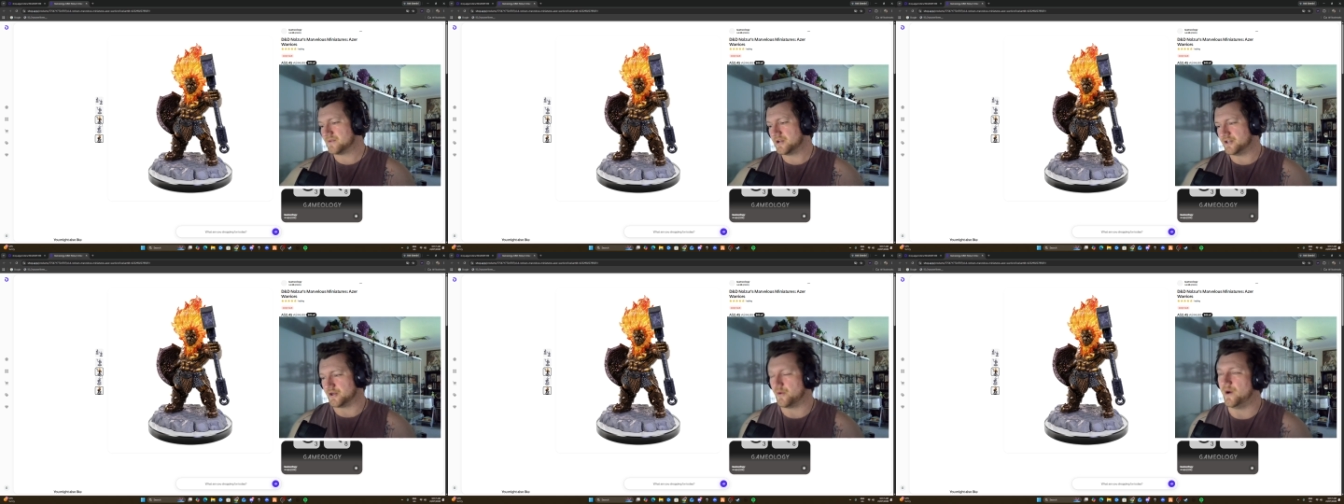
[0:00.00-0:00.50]

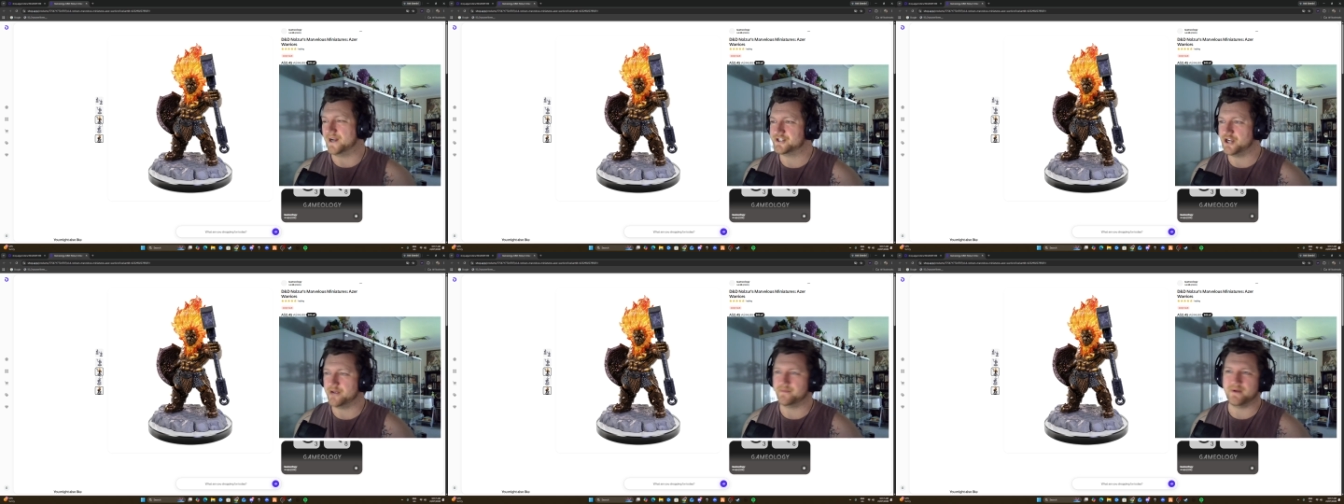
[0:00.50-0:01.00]
so quite
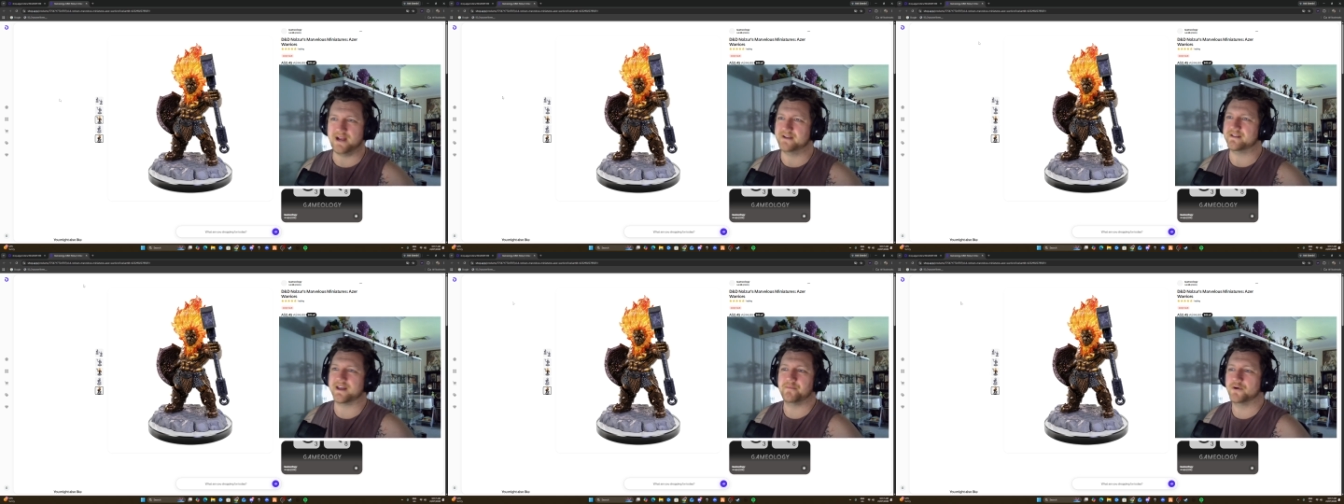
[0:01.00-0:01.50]
cheap.
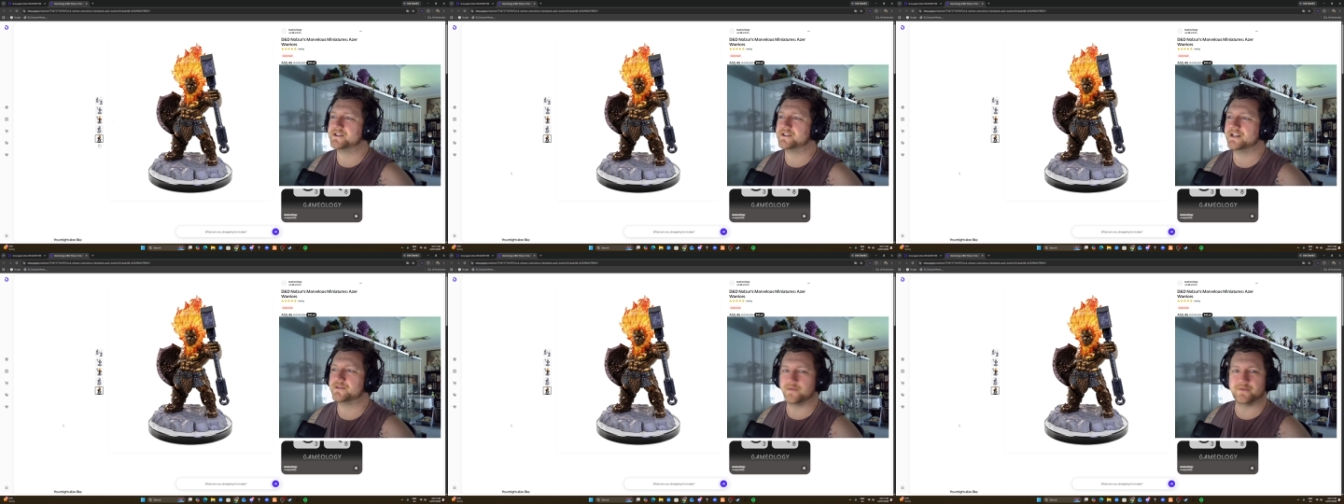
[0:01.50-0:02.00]
Like most of
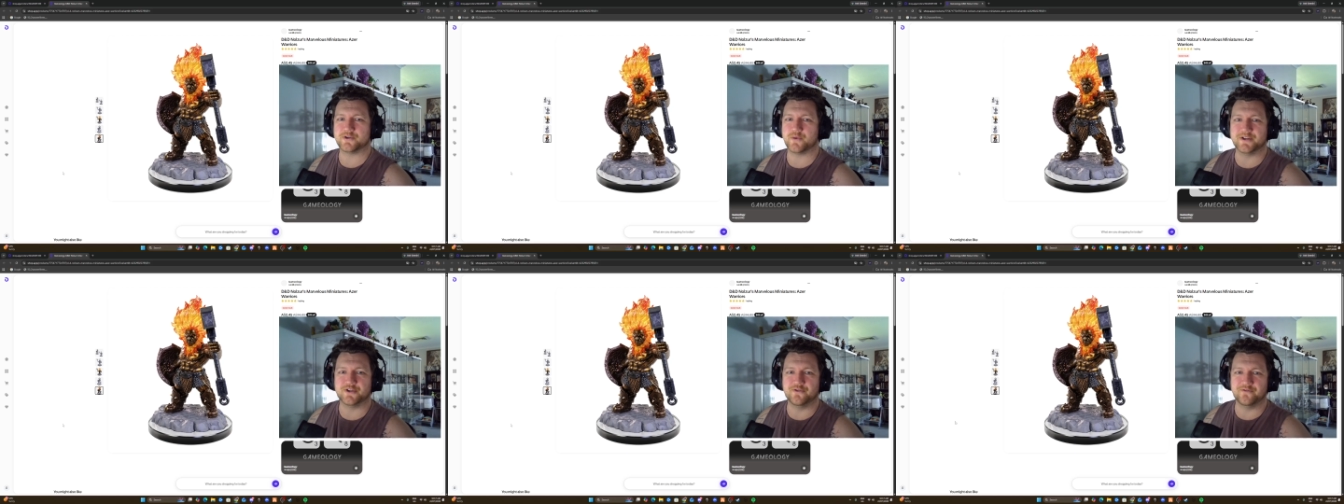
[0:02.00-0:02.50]
these were
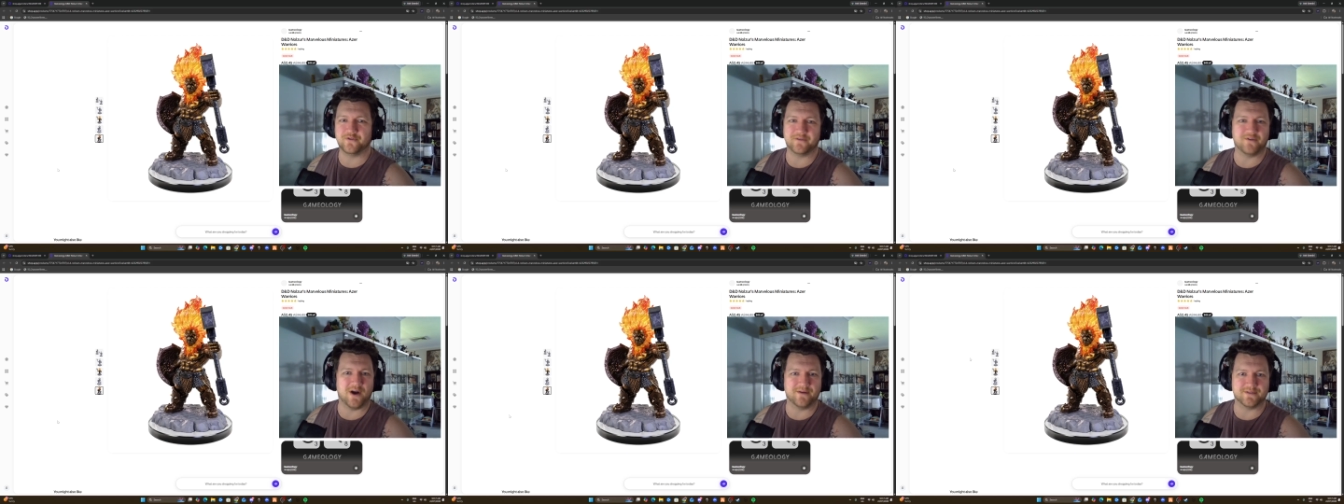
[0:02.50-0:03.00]
between
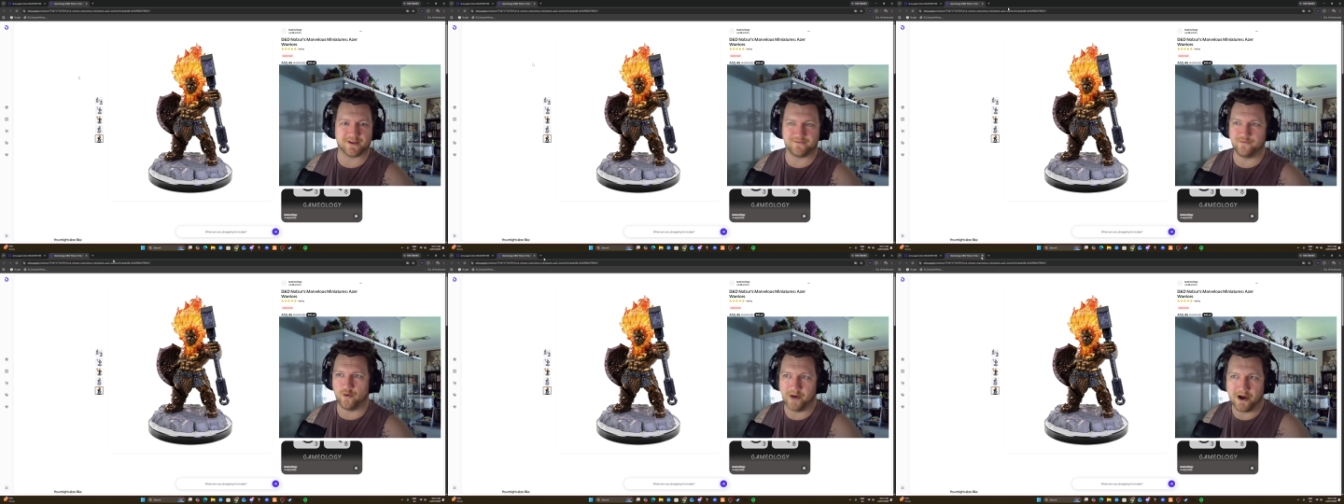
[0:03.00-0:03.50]
$2.45 and like
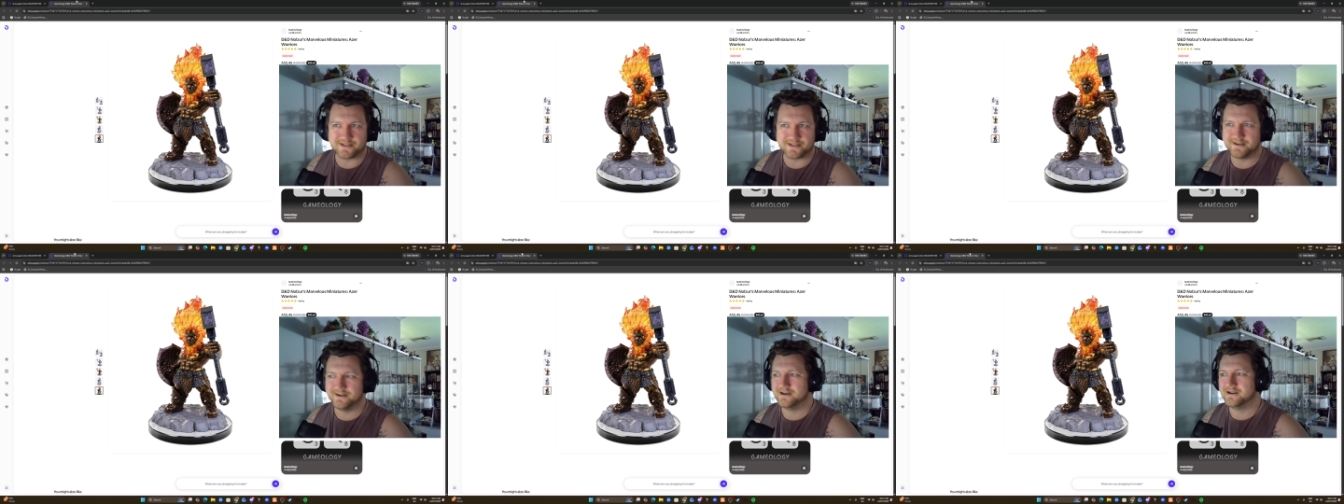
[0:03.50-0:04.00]

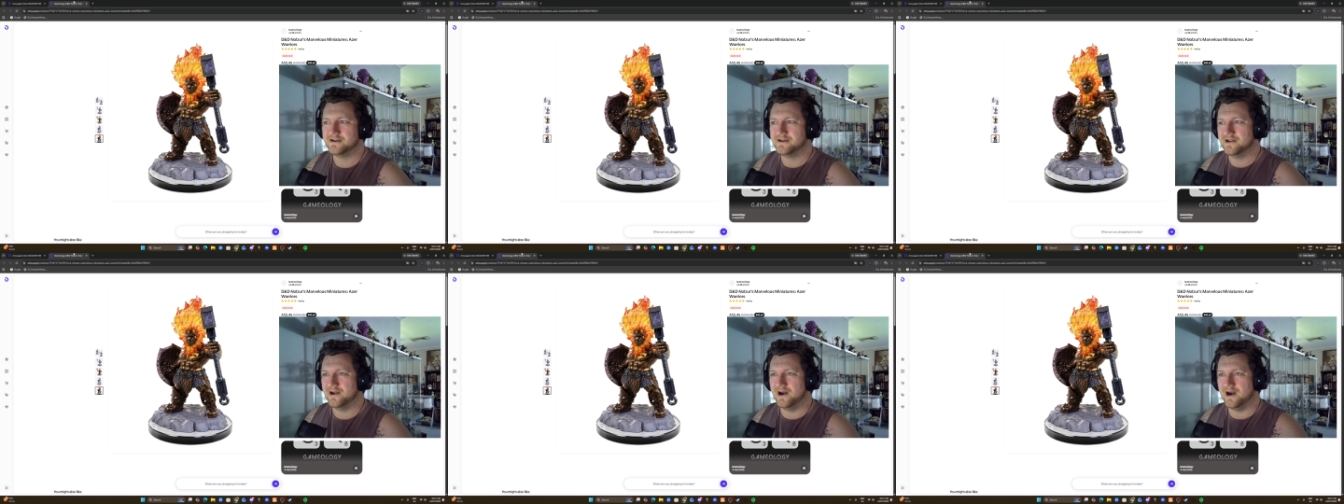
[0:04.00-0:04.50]

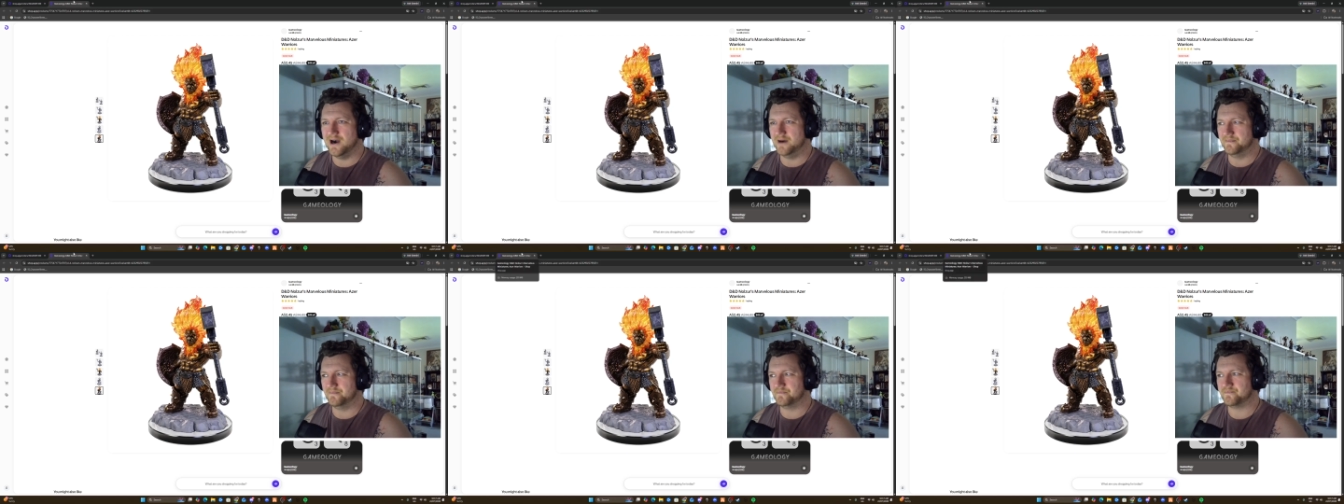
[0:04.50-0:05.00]

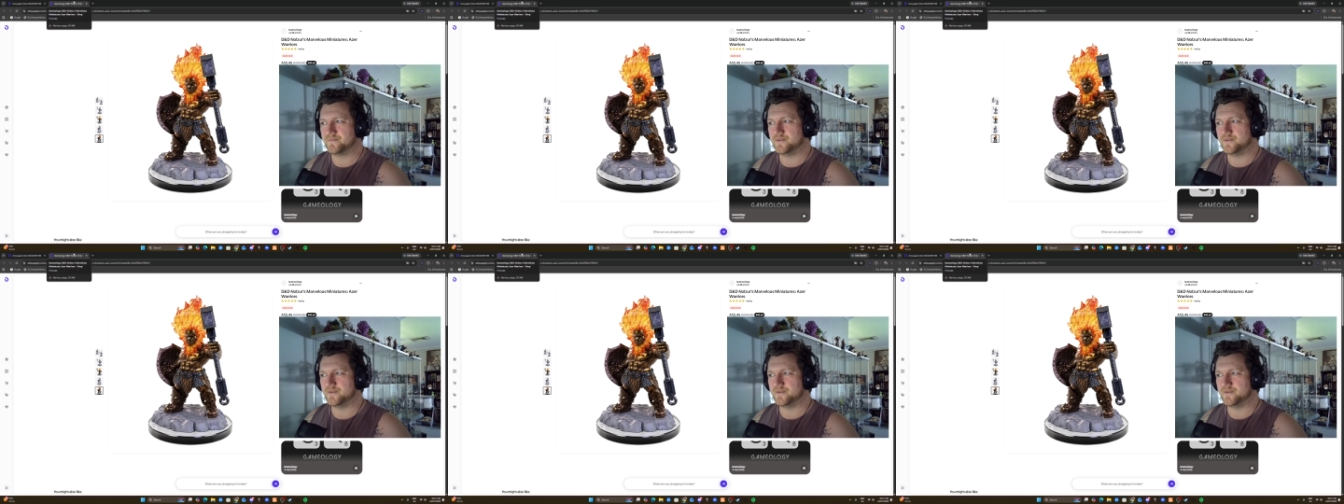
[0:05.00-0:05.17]
$4.